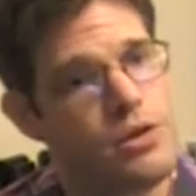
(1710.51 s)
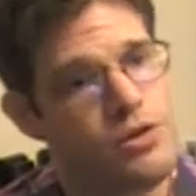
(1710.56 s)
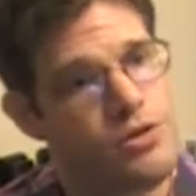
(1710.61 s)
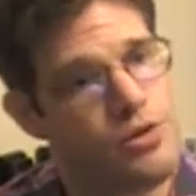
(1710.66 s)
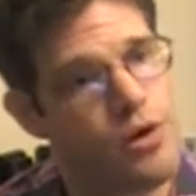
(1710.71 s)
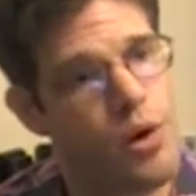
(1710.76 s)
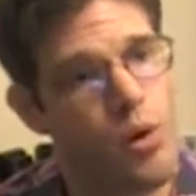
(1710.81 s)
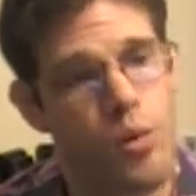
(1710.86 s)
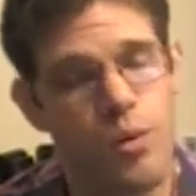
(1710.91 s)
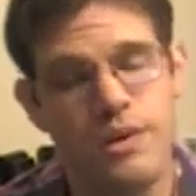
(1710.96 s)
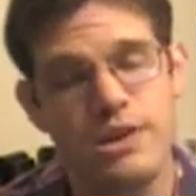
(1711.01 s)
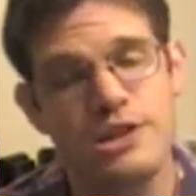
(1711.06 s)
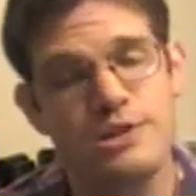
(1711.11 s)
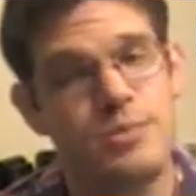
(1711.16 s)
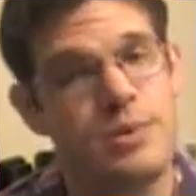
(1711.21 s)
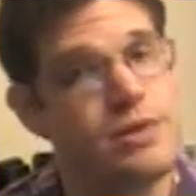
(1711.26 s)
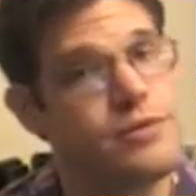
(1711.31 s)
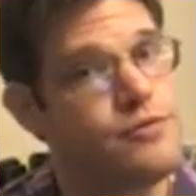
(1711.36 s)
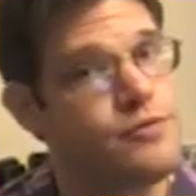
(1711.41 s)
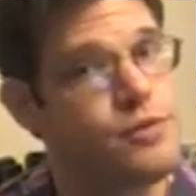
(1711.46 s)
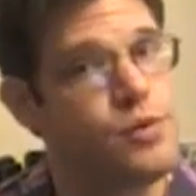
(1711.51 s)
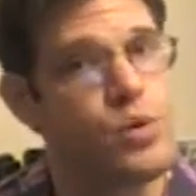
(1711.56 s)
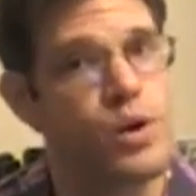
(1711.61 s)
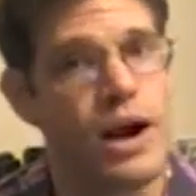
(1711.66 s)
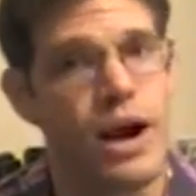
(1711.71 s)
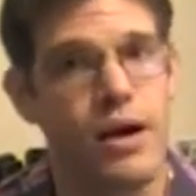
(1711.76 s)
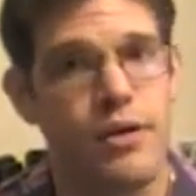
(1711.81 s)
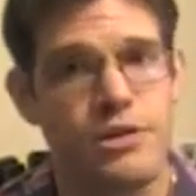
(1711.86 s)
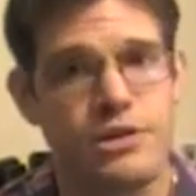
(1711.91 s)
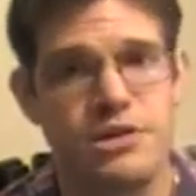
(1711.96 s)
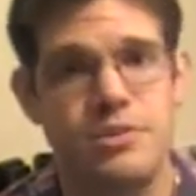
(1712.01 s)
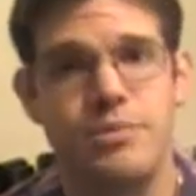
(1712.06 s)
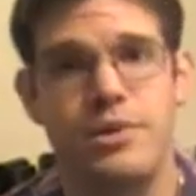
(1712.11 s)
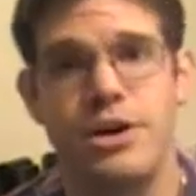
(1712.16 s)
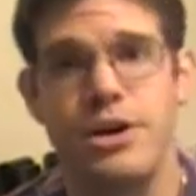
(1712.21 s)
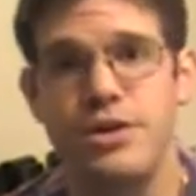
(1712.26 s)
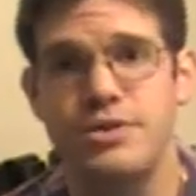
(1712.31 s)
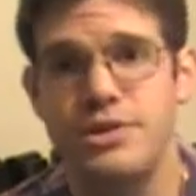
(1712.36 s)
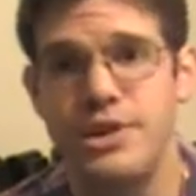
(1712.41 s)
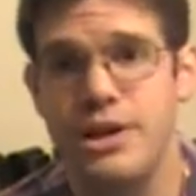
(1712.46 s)
Don't want to spend four hours in my
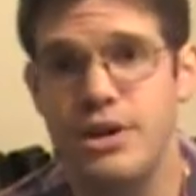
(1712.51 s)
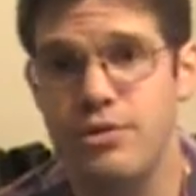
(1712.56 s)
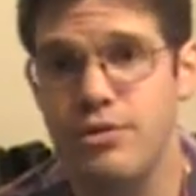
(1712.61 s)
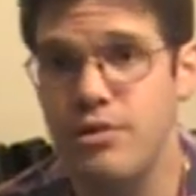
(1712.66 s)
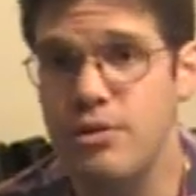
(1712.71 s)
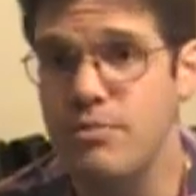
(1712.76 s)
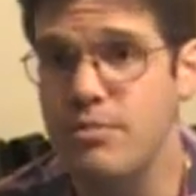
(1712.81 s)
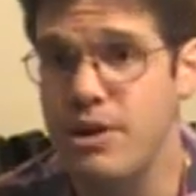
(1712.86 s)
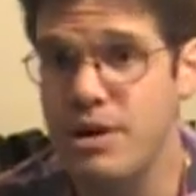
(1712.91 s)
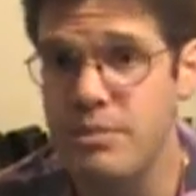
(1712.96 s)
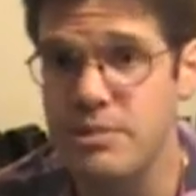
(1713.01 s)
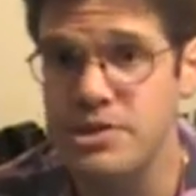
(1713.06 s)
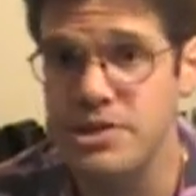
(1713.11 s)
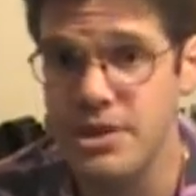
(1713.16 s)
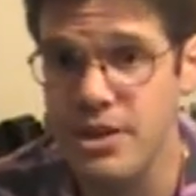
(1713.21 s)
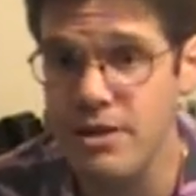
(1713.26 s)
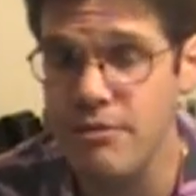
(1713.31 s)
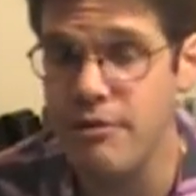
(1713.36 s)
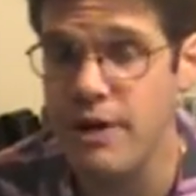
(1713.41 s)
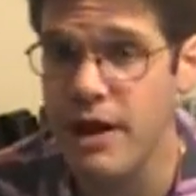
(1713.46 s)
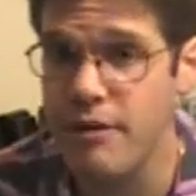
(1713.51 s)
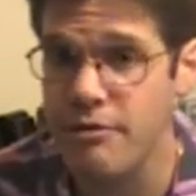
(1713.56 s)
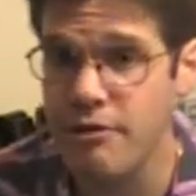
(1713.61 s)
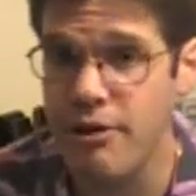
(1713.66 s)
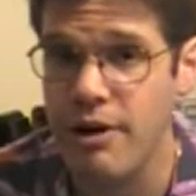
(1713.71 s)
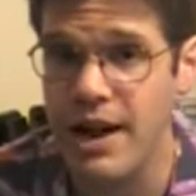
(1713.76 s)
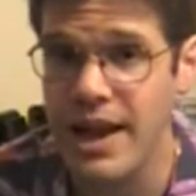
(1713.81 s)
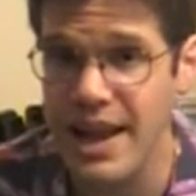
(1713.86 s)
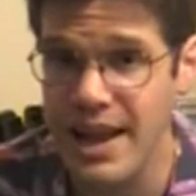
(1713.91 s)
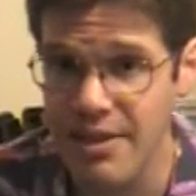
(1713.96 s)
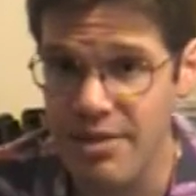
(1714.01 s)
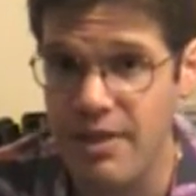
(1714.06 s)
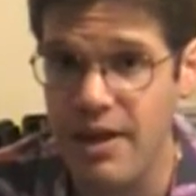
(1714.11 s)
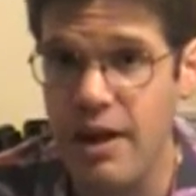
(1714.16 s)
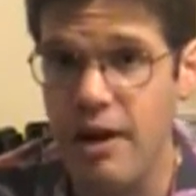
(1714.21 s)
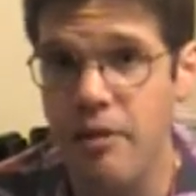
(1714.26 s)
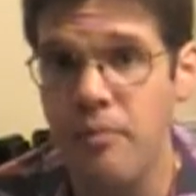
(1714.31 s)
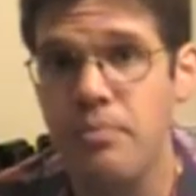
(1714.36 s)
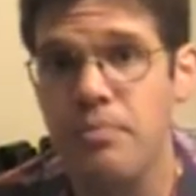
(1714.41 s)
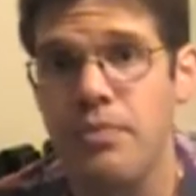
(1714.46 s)
hotel room by myself after I get
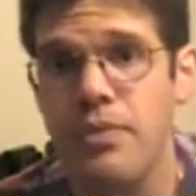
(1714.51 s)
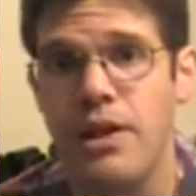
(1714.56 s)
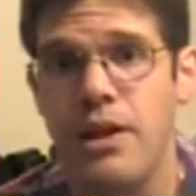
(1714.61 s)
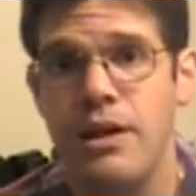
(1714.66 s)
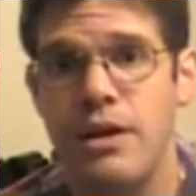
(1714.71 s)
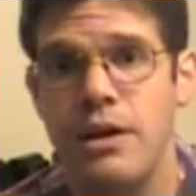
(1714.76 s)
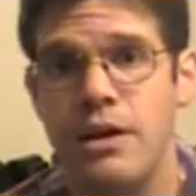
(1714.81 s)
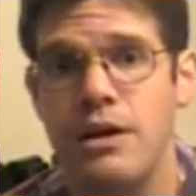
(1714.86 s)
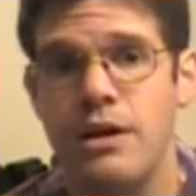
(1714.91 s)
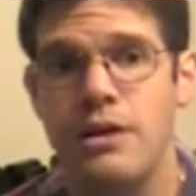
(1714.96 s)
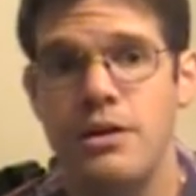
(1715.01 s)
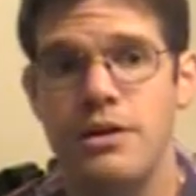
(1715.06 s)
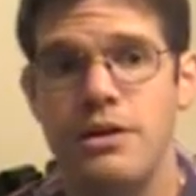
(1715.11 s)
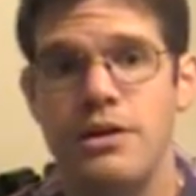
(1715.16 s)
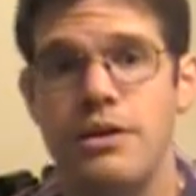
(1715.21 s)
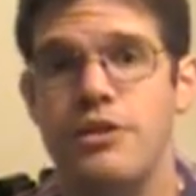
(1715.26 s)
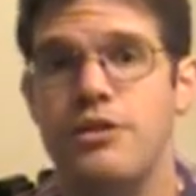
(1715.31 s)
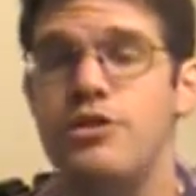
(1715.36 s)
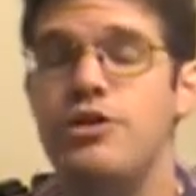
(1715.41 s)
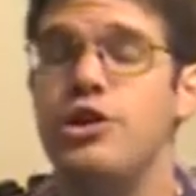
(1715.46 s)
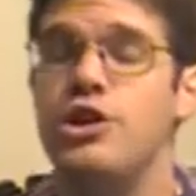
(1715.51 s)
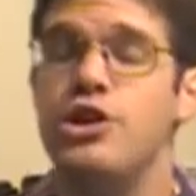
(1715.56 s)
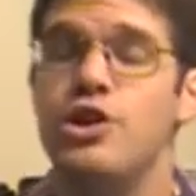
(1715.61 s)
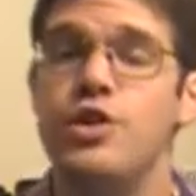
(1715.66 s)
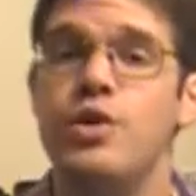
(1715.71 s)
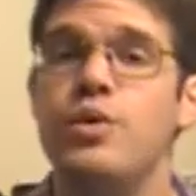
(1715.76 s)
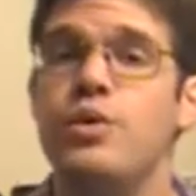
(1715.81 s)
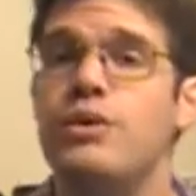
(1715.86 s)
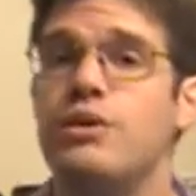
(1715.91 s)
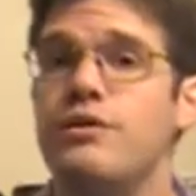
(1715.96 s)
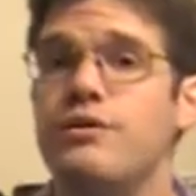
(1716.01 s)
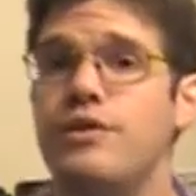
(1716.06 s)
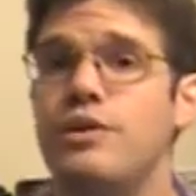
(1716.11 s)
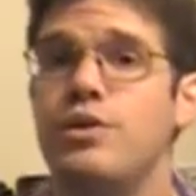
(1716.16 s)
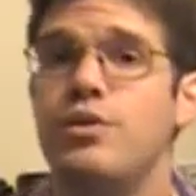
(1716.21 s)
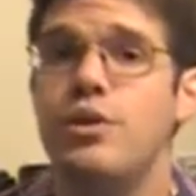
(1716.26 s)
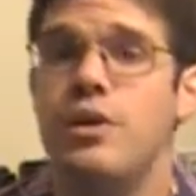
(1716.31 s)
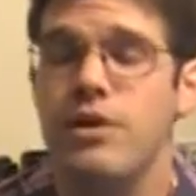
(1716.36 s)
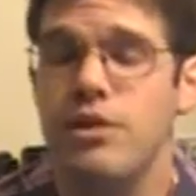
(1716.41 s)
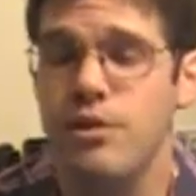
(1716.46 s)
there. Do you and a
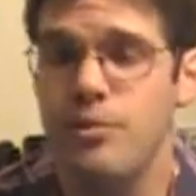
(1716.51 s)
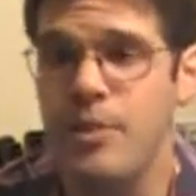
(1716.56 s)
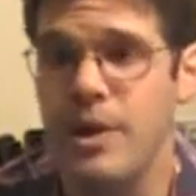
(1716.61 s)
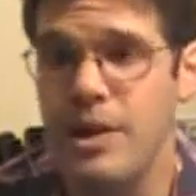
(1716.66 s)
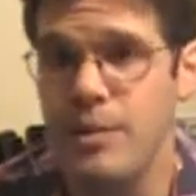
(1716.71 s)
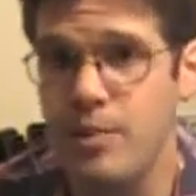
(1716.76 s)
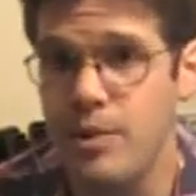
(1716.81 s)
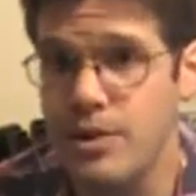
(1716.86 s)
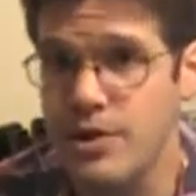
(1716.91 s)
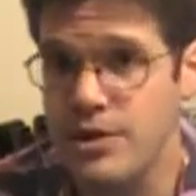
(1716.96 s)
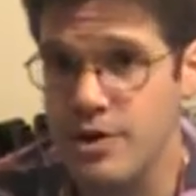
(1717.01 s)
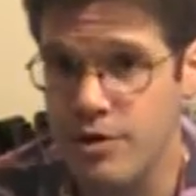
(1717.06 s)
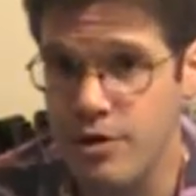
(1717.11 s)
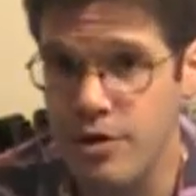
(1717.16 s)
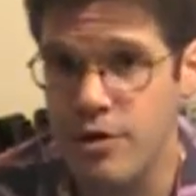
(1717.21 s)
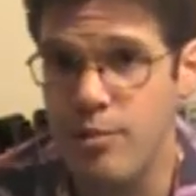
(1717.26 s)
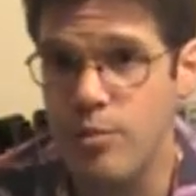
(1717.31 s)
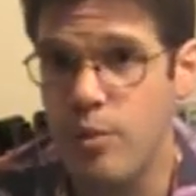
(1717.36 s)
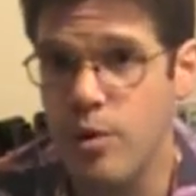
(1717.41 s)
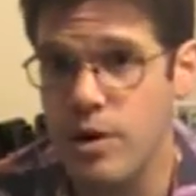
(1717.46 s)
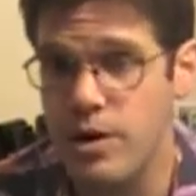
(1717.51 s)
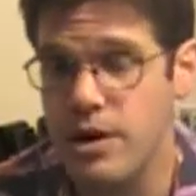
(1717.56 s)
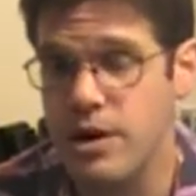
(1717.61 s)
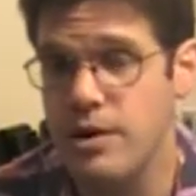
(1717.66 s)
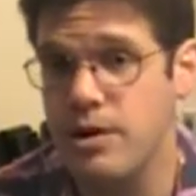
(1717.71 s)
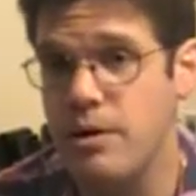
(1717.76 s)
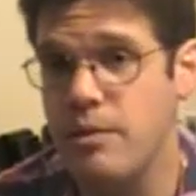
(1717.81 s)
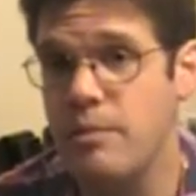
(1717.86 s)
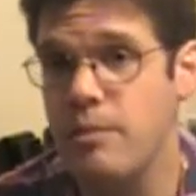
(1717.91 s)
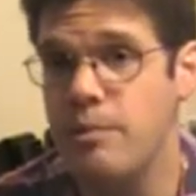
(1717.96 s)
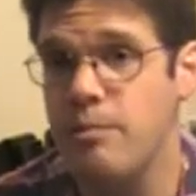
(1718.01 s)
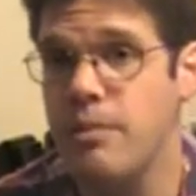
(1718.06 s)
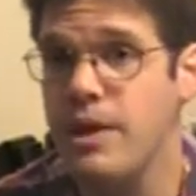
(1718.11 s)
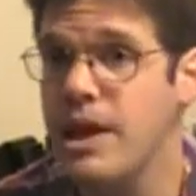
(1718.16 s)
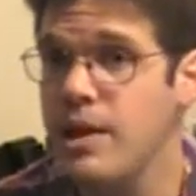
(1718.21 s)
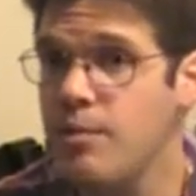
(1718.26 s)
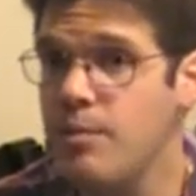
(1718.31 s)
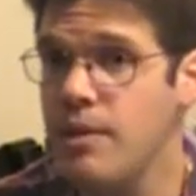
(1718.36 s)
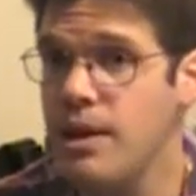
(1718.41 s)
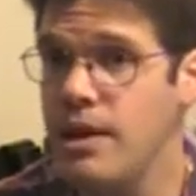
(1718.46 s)
few other people in the group want to come and
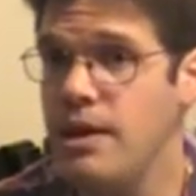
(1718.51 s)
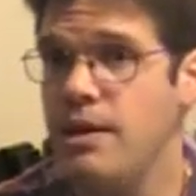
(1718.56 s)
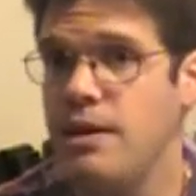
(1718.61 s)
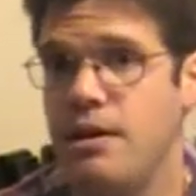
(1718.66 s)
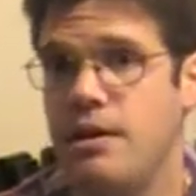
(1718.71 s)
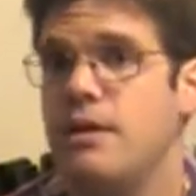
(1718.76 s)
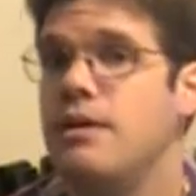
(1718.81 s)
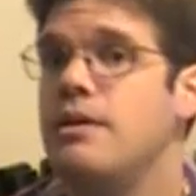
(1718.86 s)
meet me